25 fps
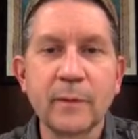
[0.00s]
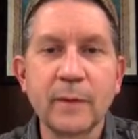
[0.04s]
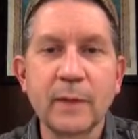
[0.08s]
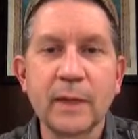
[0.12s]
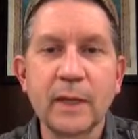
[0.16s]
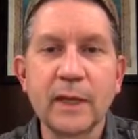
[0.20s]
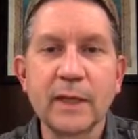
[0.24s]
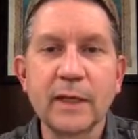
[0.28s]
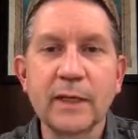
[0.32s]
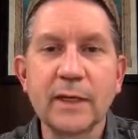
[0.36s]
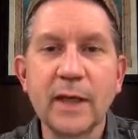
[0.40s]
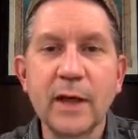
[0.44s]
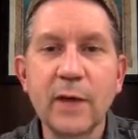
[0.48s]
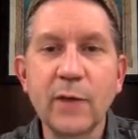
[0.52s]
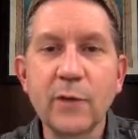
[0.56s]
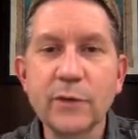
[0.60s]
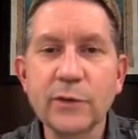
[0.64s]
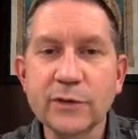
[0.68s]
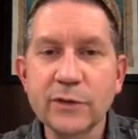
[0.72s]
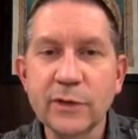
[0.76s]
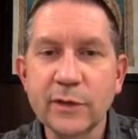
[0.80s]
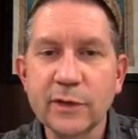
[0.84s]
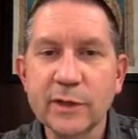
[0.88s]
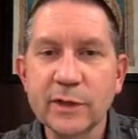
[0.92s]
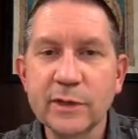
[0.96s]
Okay, now we're
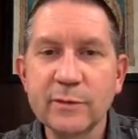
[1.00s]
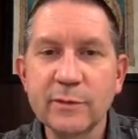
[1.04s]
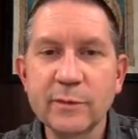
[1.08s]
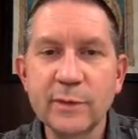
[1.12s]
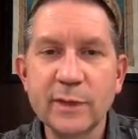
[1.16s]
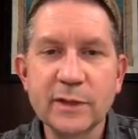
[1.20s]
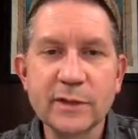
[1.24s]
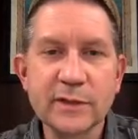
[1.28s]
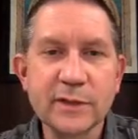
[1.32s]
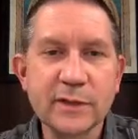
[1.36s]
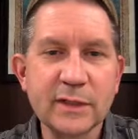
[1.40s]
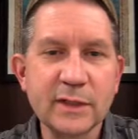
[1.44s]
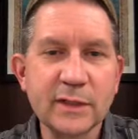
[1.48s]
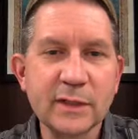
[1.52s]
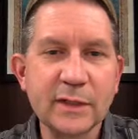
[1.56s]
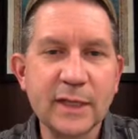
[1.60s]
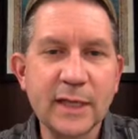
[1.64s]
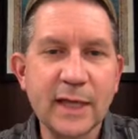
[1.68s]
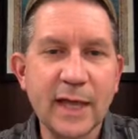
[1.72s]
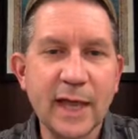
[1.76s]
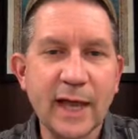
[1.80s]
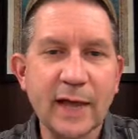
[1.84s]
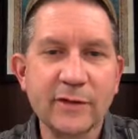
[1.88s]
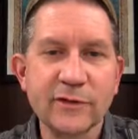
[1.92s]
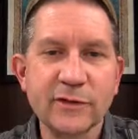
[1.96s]
starting to mix in
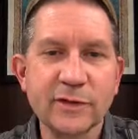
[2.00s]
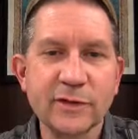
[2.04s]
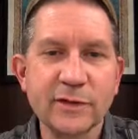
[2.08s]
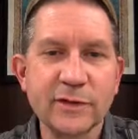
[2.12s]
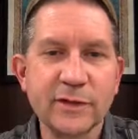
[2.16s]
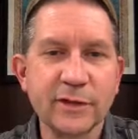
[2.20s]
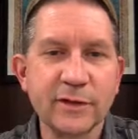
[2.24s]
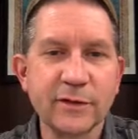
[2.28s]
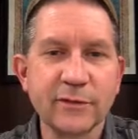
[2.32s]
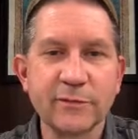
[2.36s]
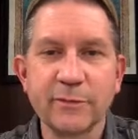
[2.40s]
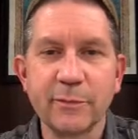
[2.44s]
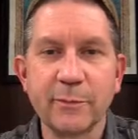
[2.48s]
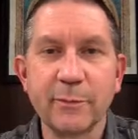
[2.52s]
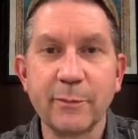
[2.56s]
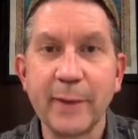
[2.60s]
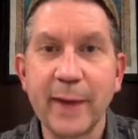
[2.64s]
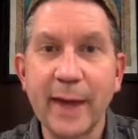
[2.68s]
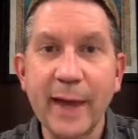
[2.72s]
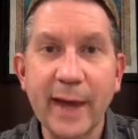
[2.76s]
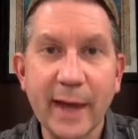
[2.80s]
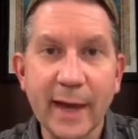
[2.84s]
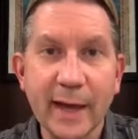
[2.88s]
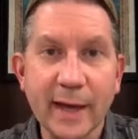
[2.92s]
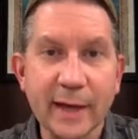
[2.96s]
the adjective
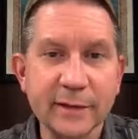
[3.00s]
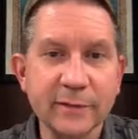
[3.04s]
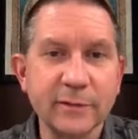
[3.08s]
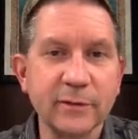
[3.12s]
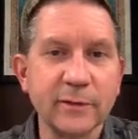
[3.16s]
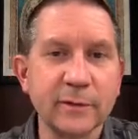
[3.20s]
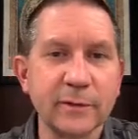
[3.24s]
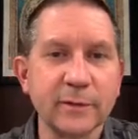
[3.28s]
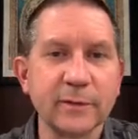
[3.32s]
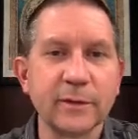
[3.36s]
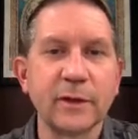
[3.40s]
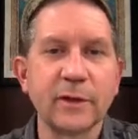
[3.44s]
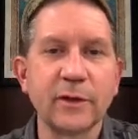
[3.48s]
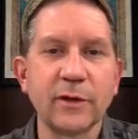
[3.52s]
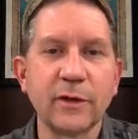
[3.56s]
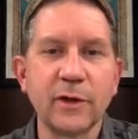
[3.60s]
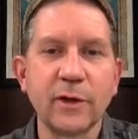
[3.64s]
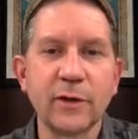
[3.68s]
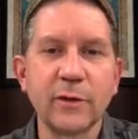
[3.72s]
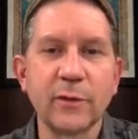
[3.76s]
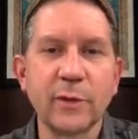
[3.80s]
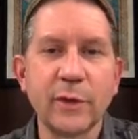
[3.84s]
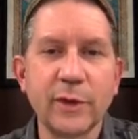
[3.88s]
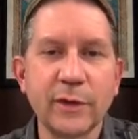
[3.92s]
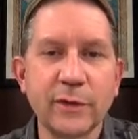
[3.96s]
bad
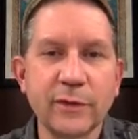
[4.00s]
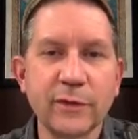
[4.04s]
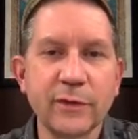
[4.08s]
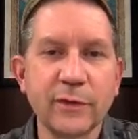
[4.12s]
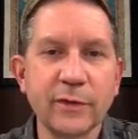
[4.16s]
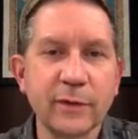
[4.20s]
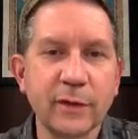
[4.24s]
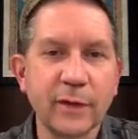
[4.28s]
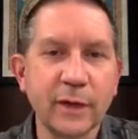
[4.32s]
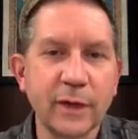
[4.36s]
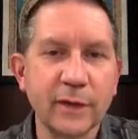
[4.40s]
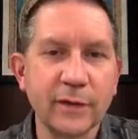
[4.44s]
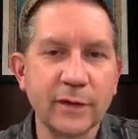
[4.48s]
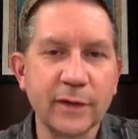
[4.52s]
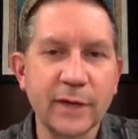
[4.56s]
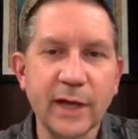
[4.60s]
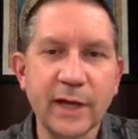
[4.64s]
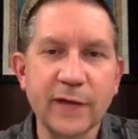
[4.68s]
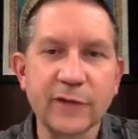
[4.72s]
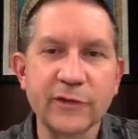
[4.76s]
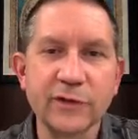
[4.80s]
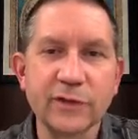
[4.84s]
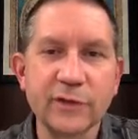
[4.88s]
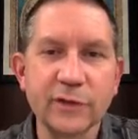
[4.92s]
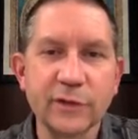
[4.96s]
along with the
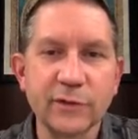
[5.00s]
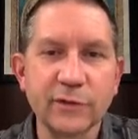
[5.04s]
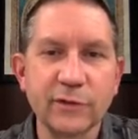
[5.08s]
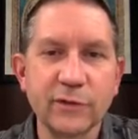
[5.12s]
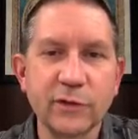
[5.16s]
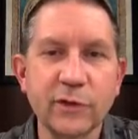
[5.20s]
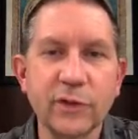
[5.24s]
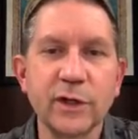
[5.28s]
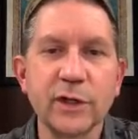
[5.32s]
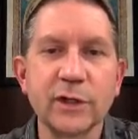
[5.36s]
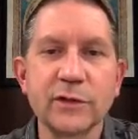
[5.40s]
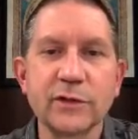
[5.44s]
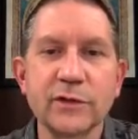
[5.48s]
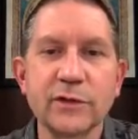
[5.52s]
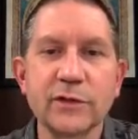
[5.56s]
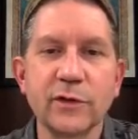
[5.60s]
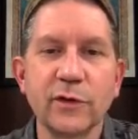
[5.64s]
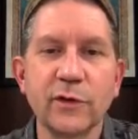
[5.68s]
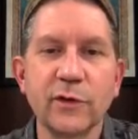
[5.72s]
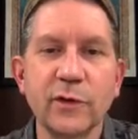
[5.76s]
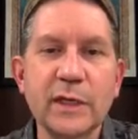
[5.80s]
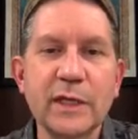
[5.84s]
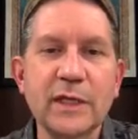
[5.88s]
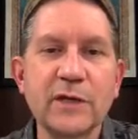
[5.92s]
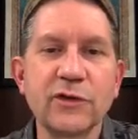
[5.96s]
adjective good.
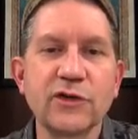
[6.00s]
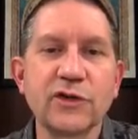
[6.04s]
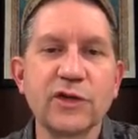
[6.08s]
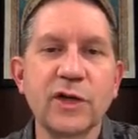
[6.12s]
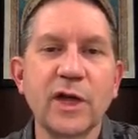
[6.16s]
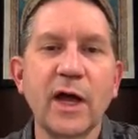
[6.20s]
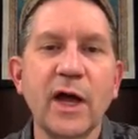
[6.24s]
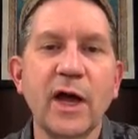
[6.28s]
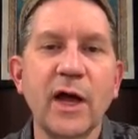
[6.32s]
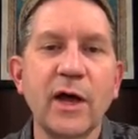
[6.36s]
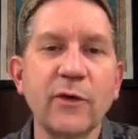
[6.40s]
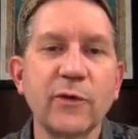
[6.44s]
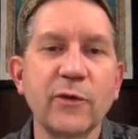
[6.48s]
So isha